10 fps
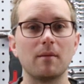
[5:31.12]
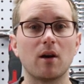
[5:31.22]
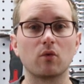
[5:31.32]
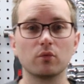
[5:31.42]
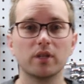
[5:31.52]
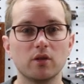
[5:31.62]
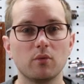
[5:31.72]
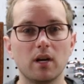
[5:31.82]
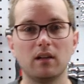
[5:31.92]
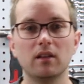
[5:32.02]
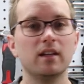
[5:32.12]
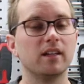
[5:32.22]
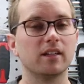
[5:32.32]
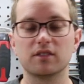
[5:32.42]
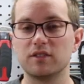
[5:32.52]
came out really well.
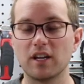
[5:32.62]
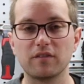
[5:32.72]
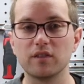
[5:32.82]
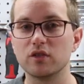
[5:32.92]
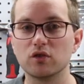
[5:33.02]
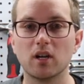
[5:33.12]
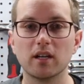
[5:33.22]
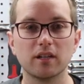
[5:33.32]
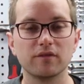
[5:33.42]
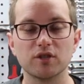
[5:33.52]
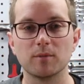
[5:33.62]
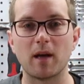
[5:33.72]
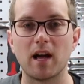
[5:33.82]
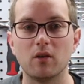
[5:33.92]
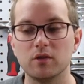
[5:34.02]
It's definitely strong enough for some
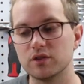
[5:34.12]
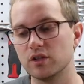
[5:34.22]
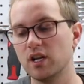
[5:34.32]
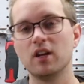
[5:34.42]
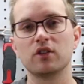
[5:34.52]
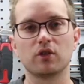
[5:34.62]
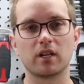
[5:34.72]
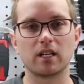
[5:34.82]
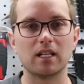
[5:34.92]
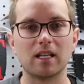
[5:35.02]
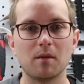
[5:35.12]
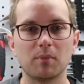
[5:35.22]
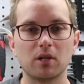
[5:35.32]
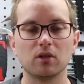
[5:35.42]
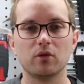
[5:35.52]
owls. So I'm going to clamp
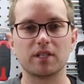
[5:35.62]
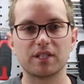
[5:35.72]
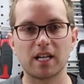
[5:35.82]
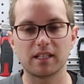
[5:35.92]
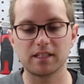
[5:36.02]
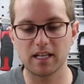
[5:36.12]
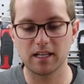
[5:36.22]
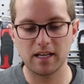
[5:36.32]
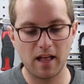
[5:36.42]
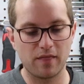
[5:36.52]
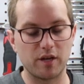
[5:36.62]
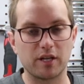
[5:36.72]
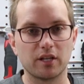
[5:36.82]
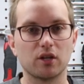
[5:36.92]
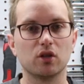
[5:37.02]
and glue a second set, then
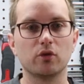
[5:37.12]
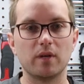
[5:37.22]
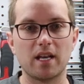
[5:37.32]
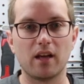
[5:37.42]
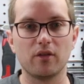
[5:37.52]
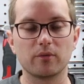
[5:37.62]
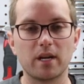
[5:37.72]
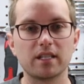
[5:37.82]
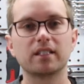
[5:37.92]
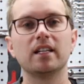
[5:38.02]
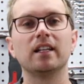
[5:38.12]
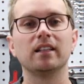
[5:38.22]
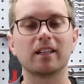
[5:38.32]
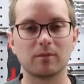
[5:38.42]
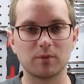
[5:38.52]
I'm going to glue and nail the rest,
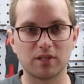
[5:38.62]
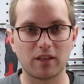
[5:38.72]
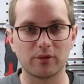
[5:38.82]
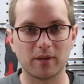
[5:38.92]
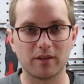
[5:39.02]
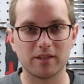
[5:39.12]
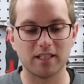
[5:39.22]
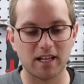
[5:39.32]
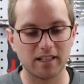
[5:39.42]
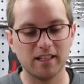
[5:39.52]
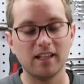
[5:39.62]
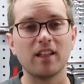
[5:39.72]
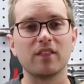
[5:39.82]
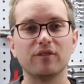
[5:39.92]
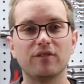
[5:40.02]
let them set throughout the day.
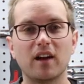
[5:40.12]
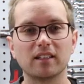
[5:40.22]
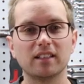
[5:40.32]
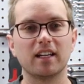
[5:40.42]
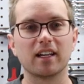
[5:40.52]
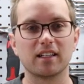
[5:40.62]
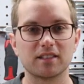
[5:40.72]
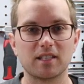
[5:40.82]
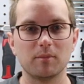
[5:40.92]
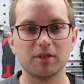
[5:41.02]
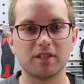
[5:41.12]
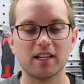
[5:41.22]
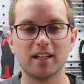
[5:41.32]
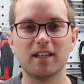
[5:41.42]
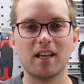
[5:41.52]
Then finally I'm going to assemble
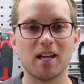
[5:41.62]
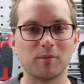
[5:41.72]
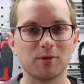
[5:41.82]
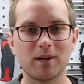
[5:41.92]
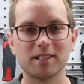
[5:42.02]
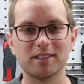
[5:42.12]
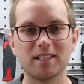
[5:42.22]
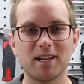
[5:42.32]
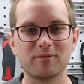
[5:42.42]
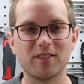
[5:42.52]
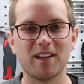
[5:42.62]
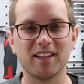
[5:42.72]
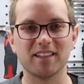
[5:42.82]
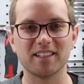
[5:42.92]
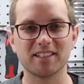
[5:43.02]
tonight and be ready in time for the
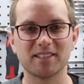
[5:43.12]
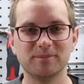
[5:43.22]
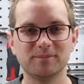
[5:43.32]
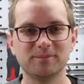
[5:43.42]
holidays.